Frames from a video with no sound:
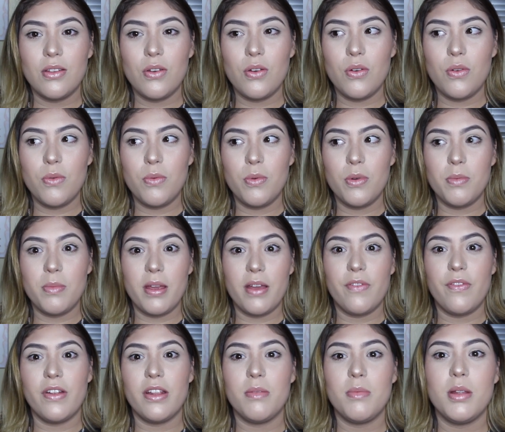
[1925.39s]
who would make
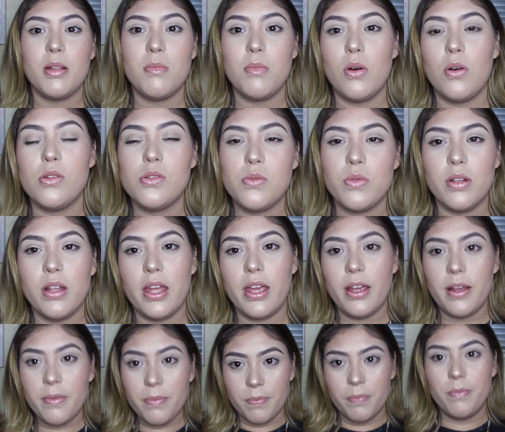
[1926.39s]
fun of me the most were,
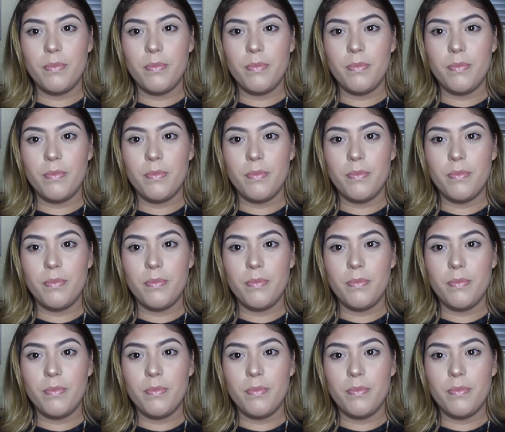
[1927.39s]
like,